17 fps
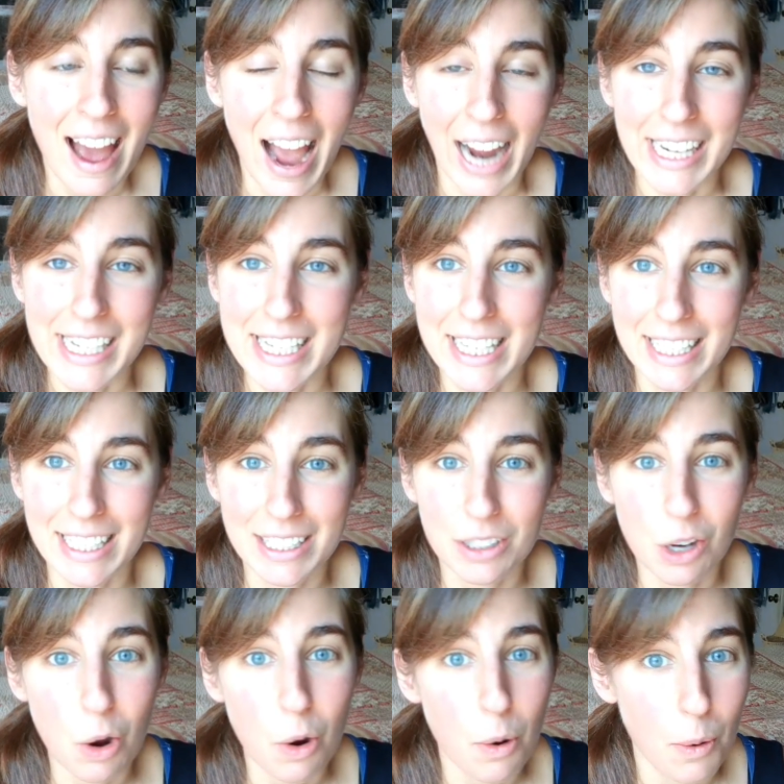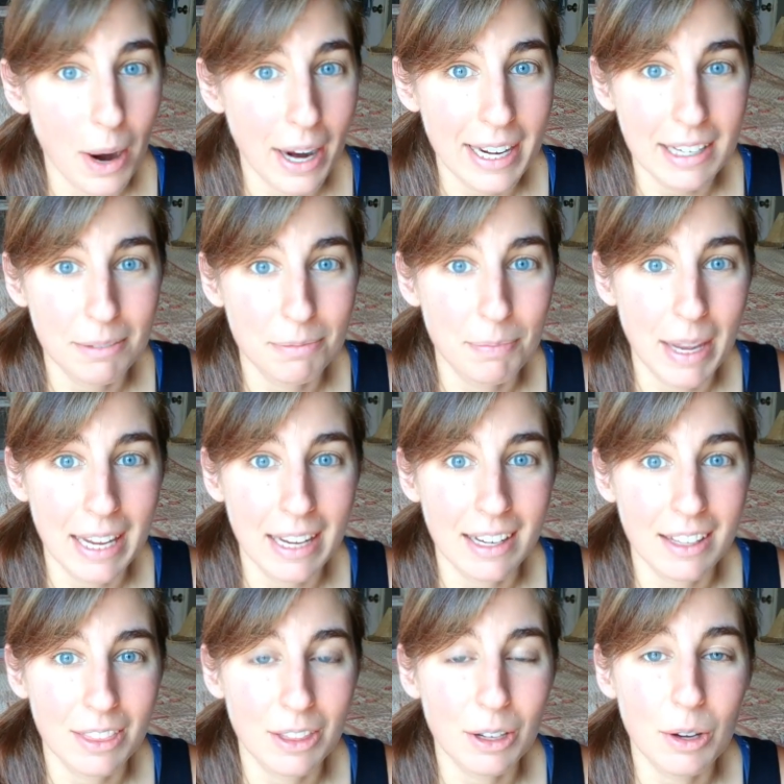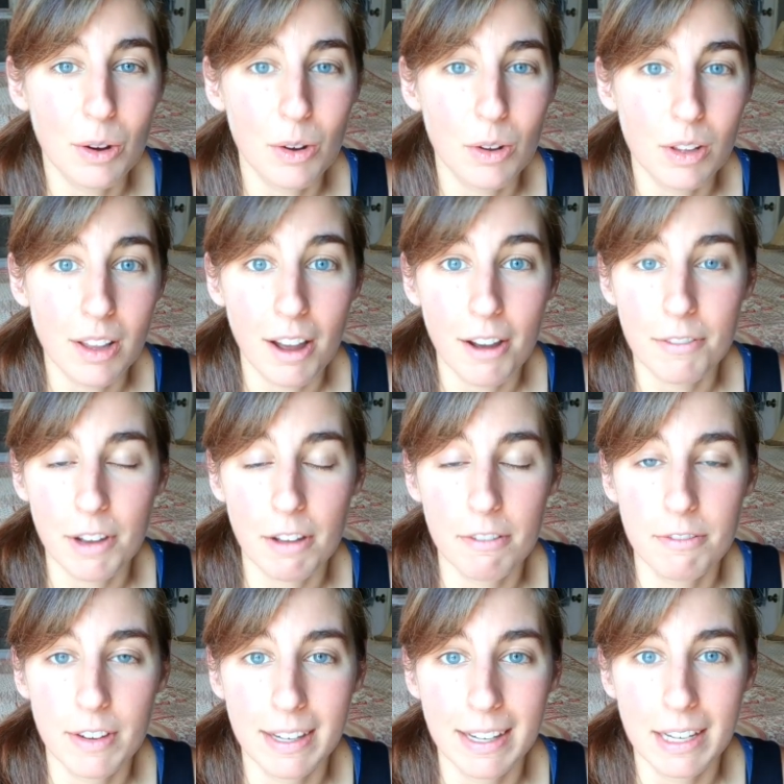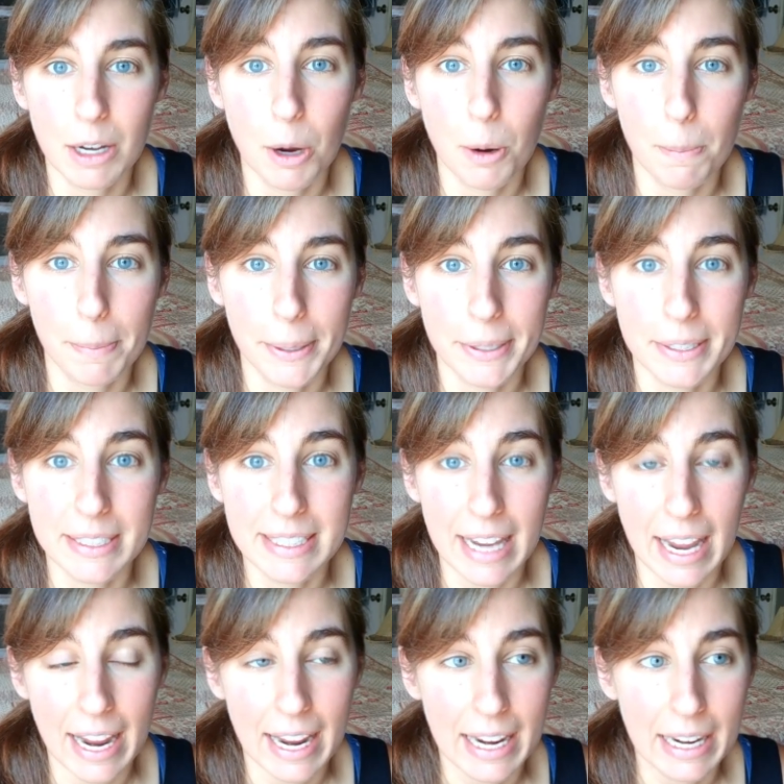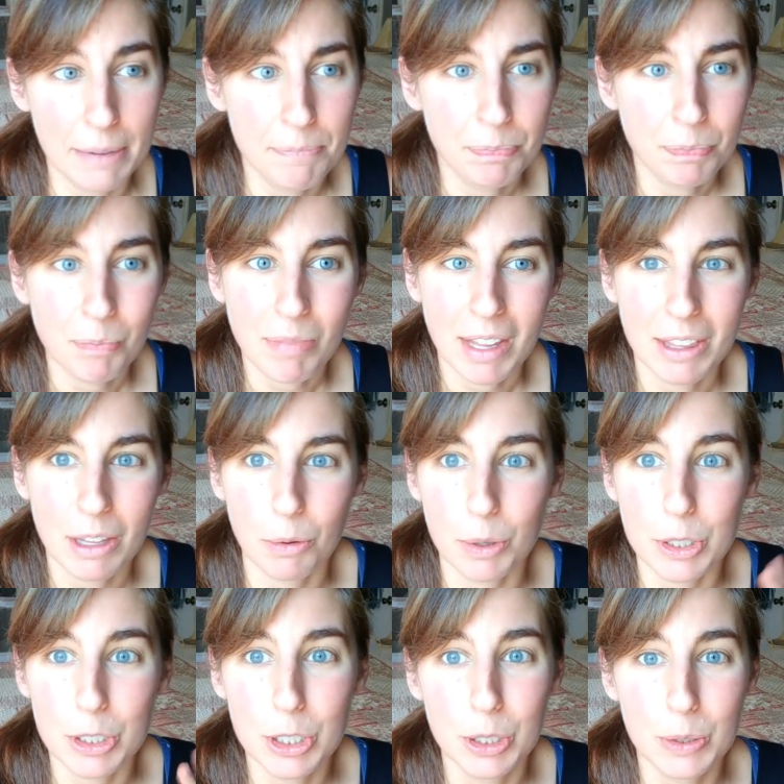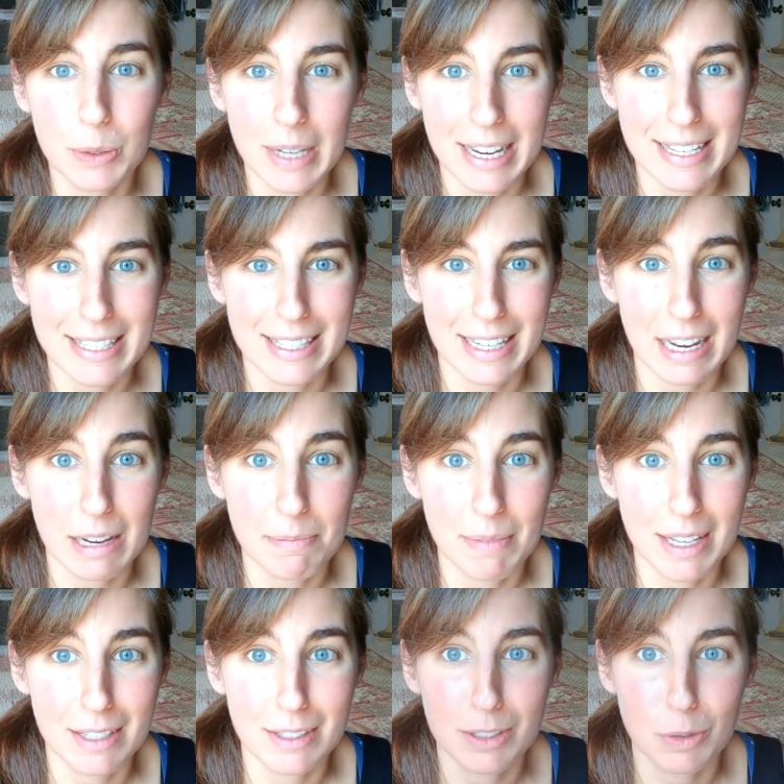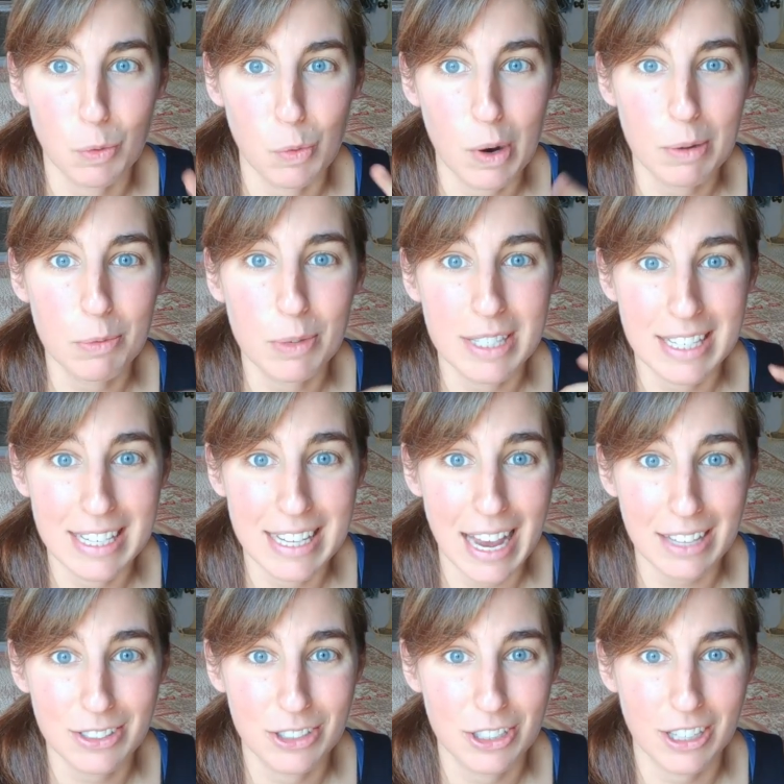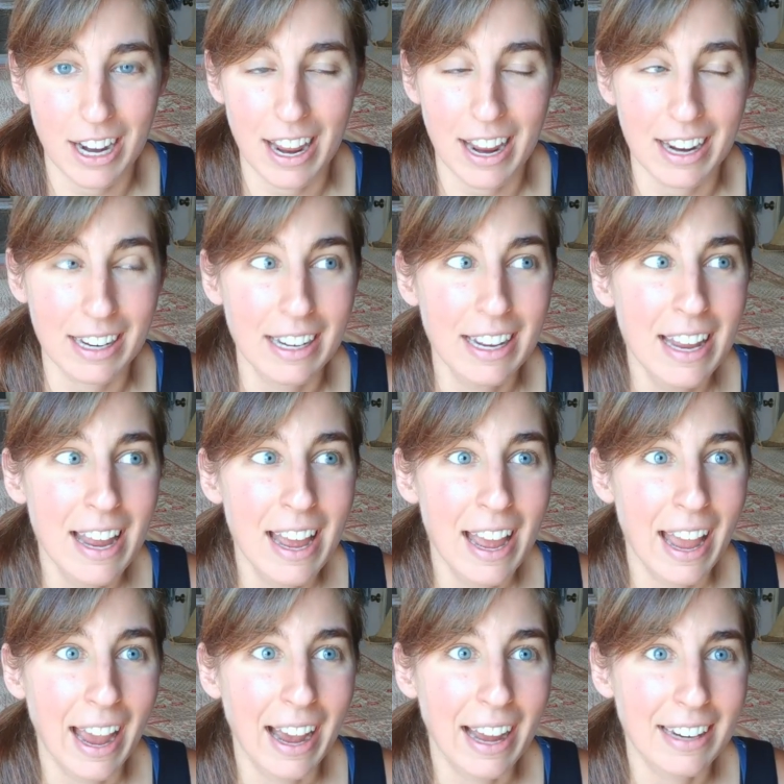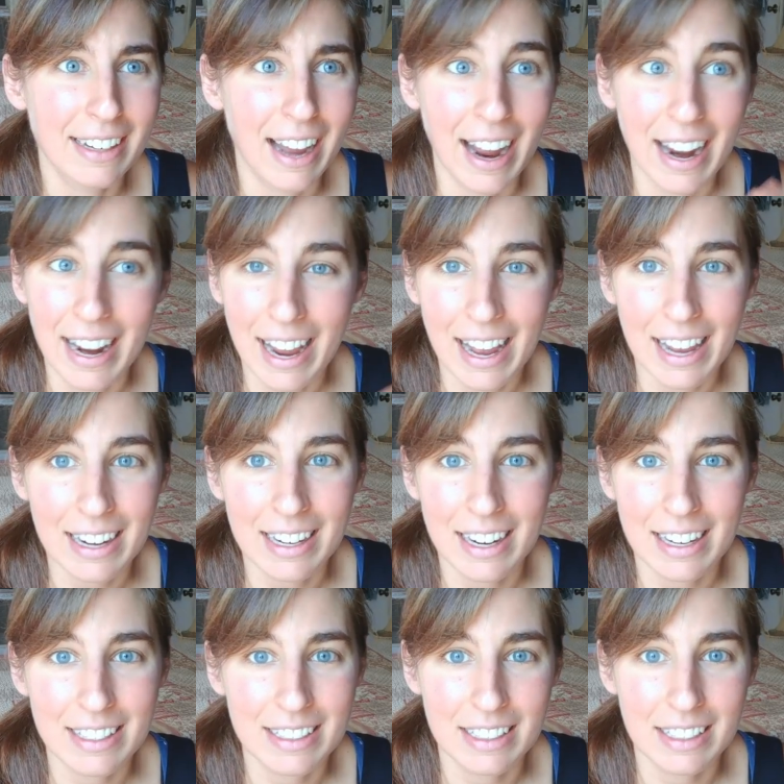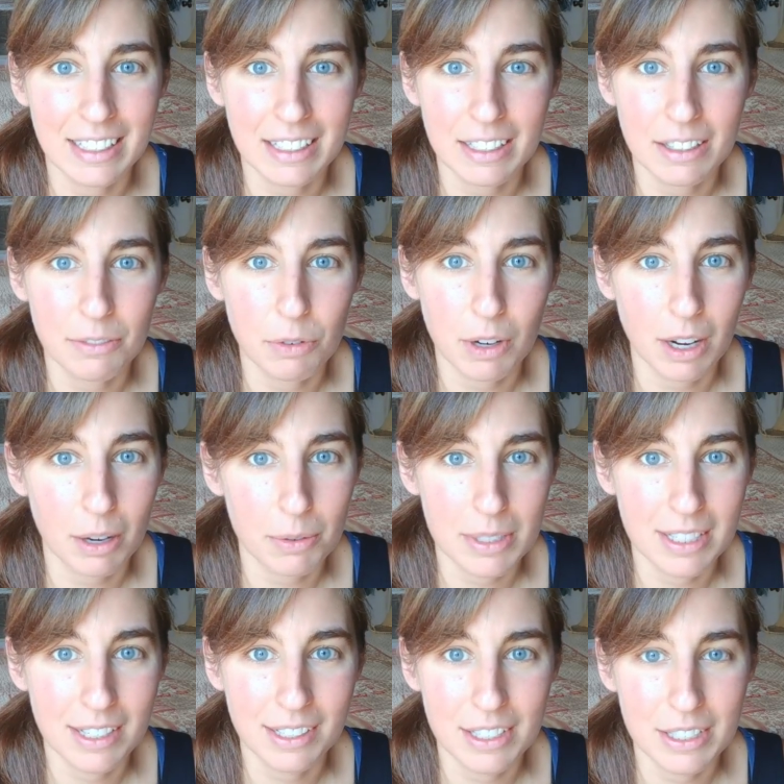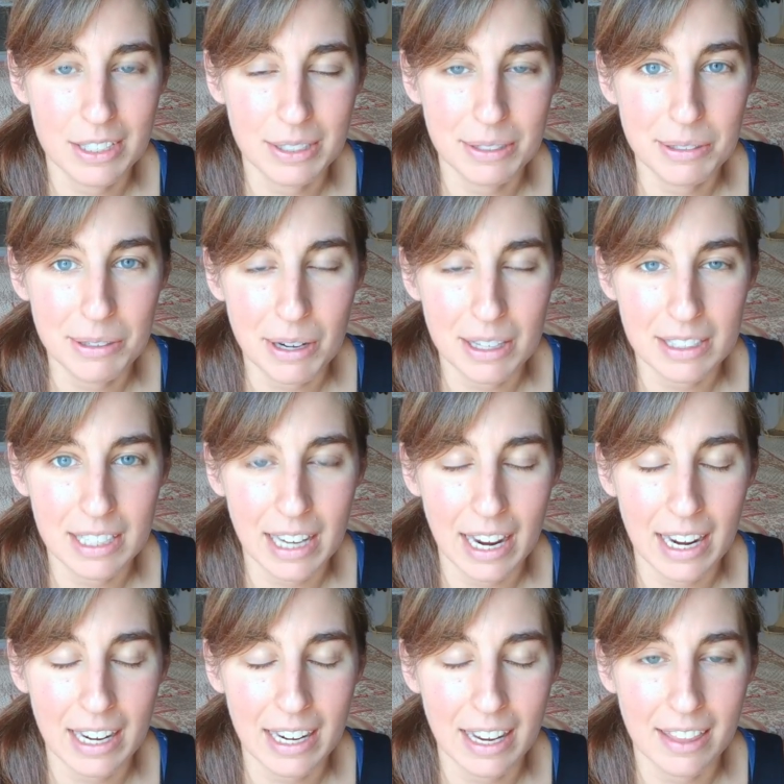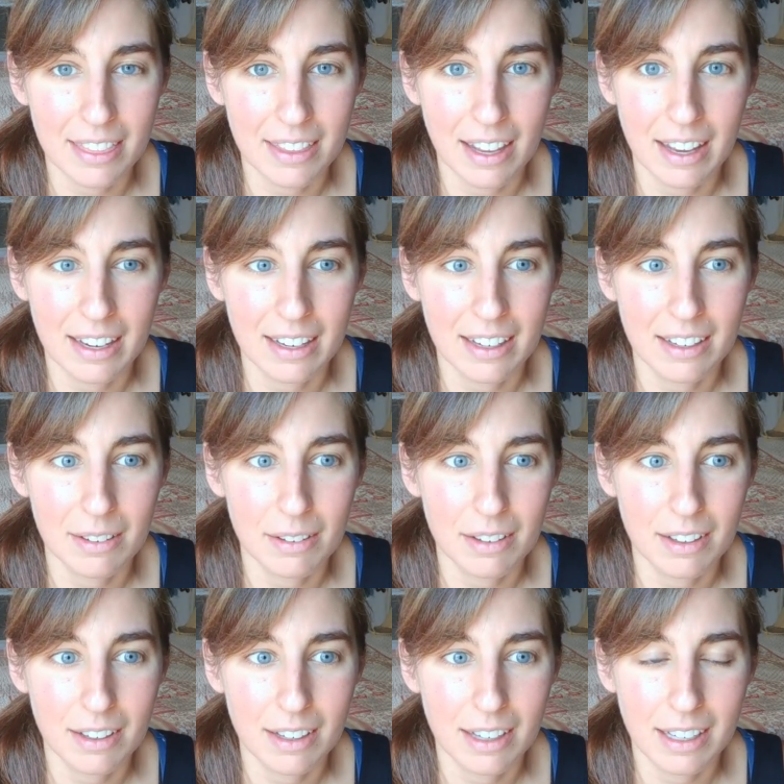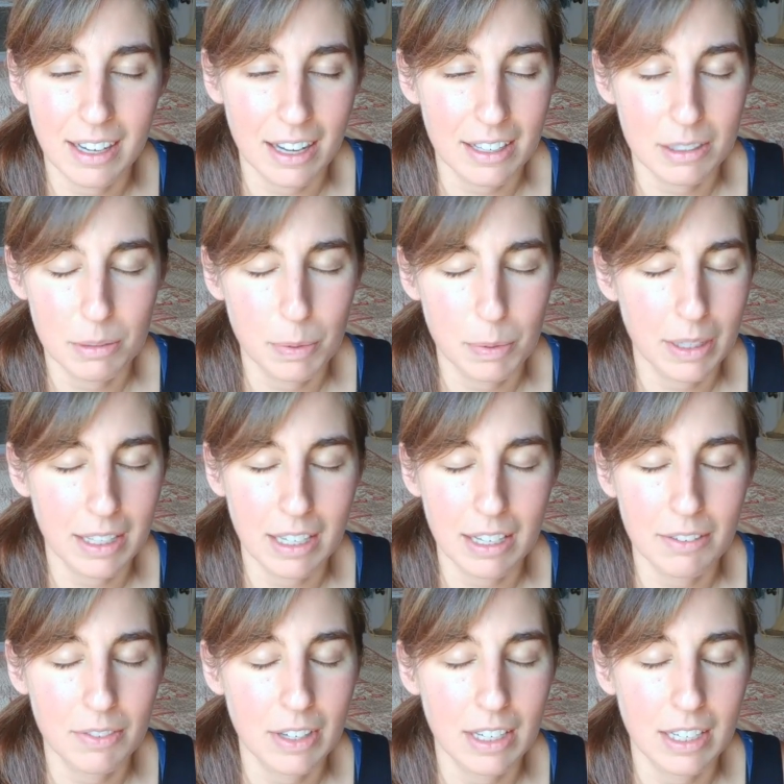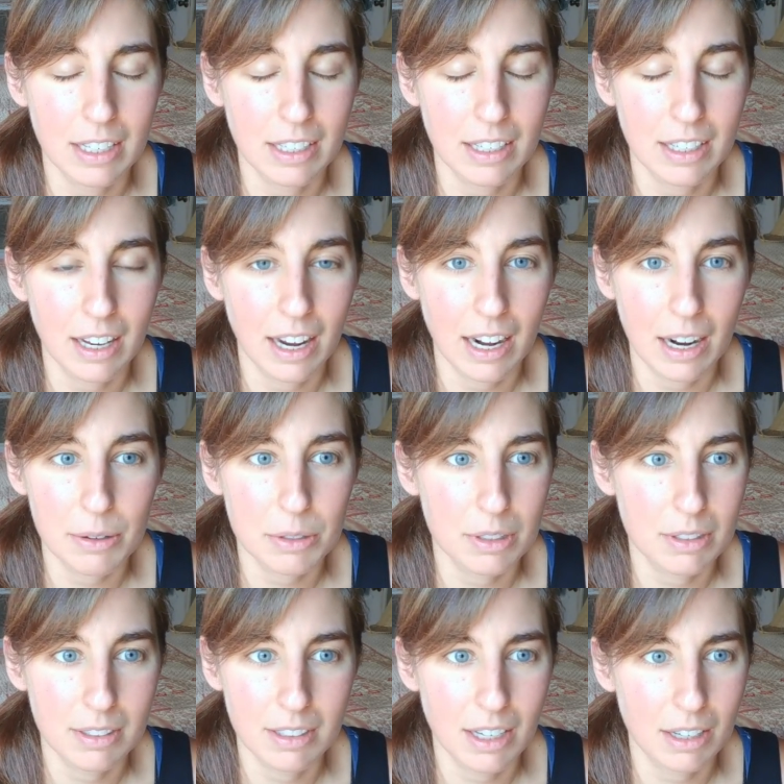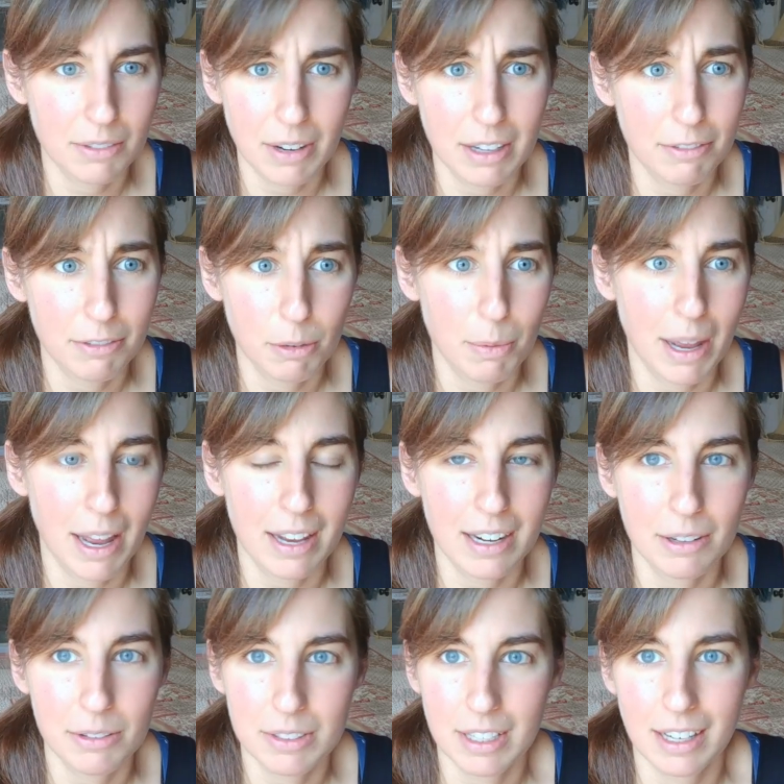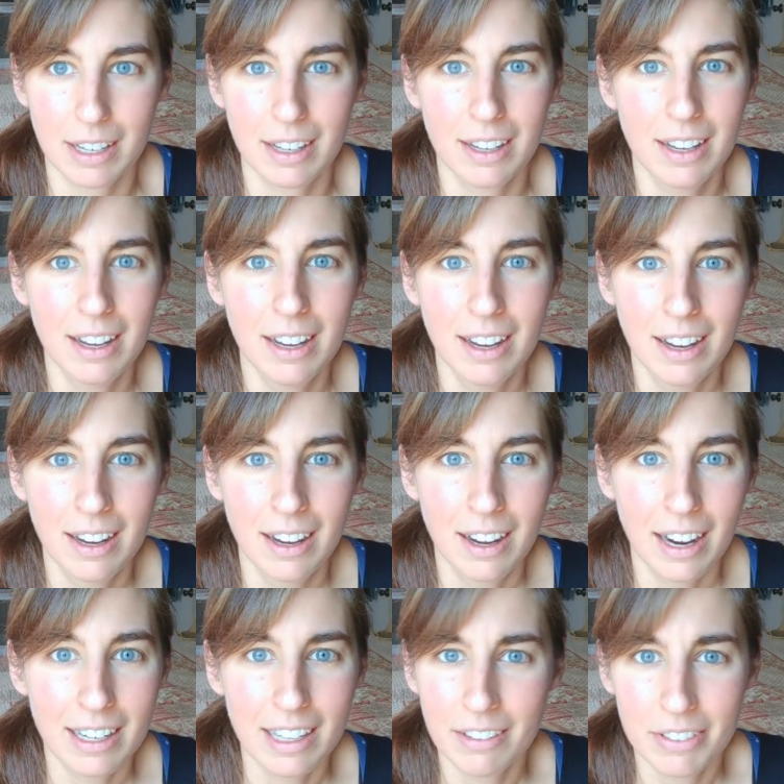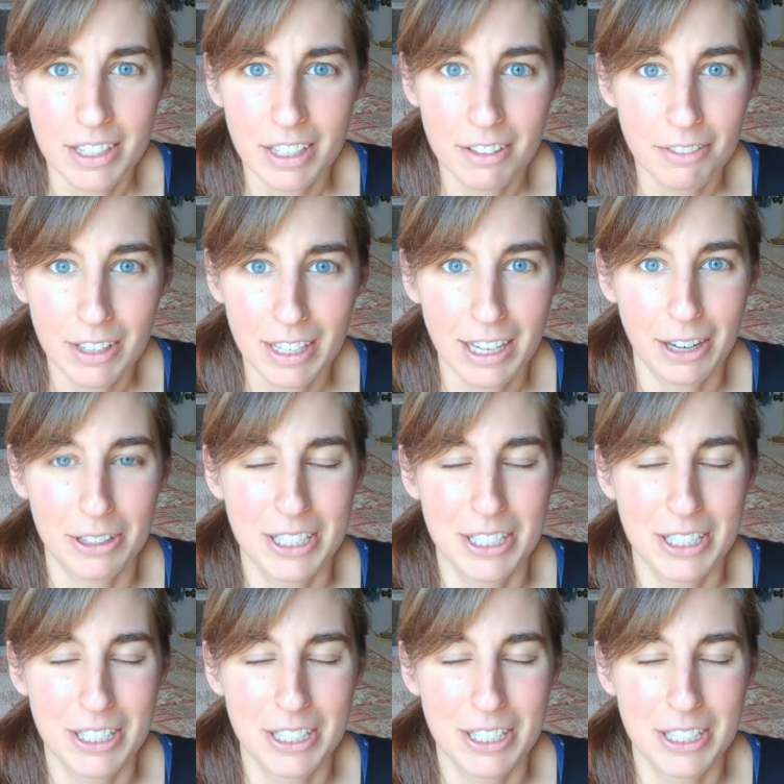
I didn't quite make the goal of a video per day. There were two days that I missed. One was yesterday, and I had an idea of what I was gonna do all day, and then it got to be the evening, and I was getting ready for bed, and I was like, I never did a video